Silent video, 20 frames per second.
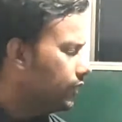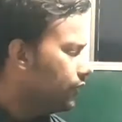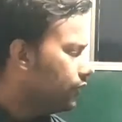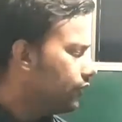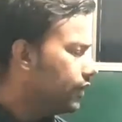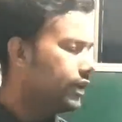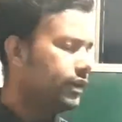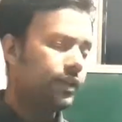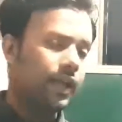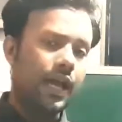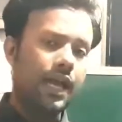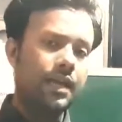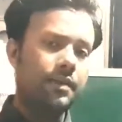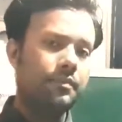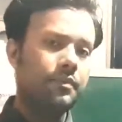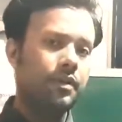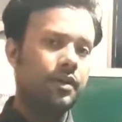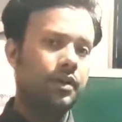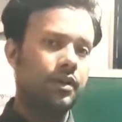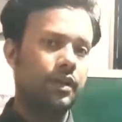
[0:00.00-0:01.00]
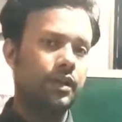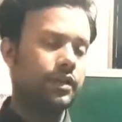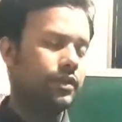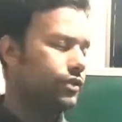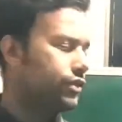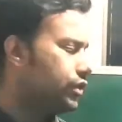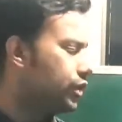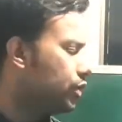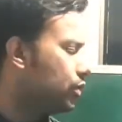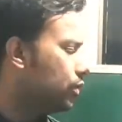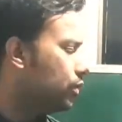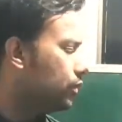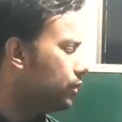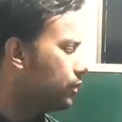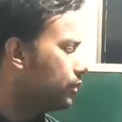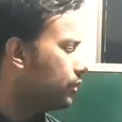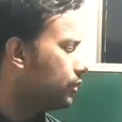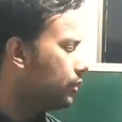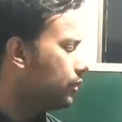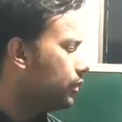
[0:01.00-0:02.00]
When time is 0,
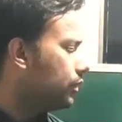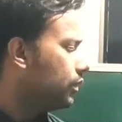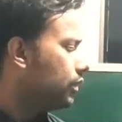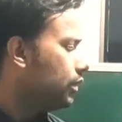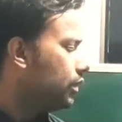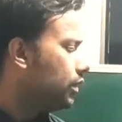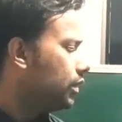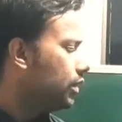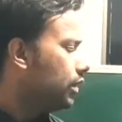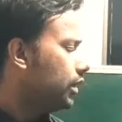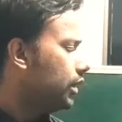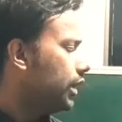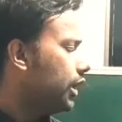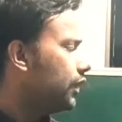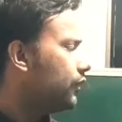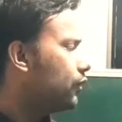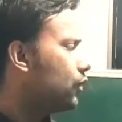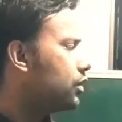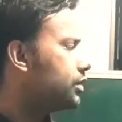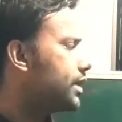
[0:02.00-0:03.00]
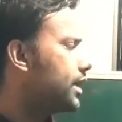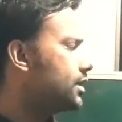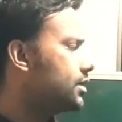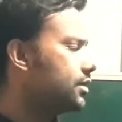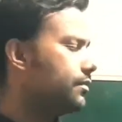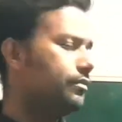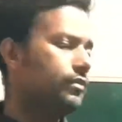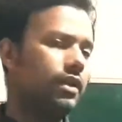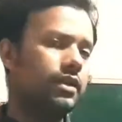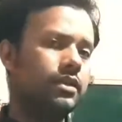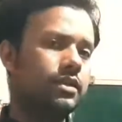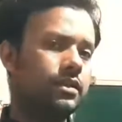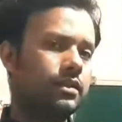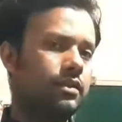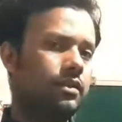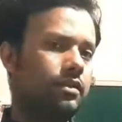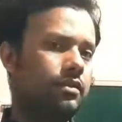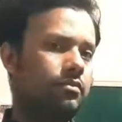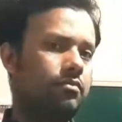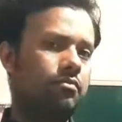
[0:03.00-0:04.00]
it was at some
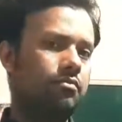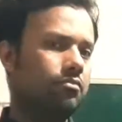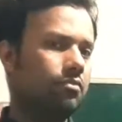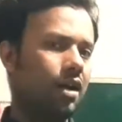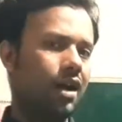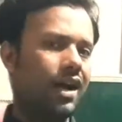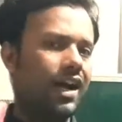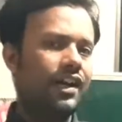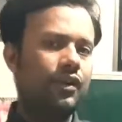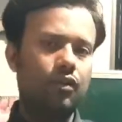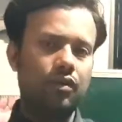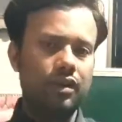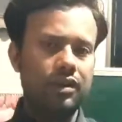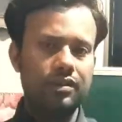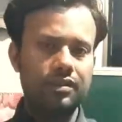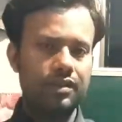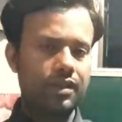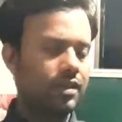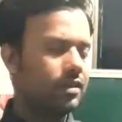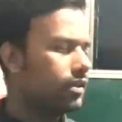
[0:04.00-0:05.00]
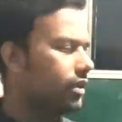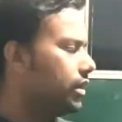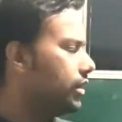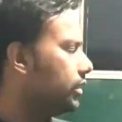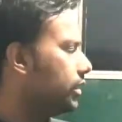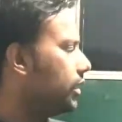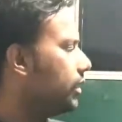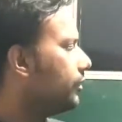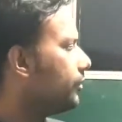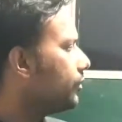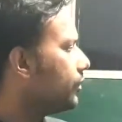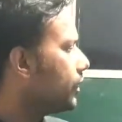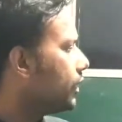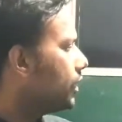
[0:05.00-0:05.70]
height or distance, anything,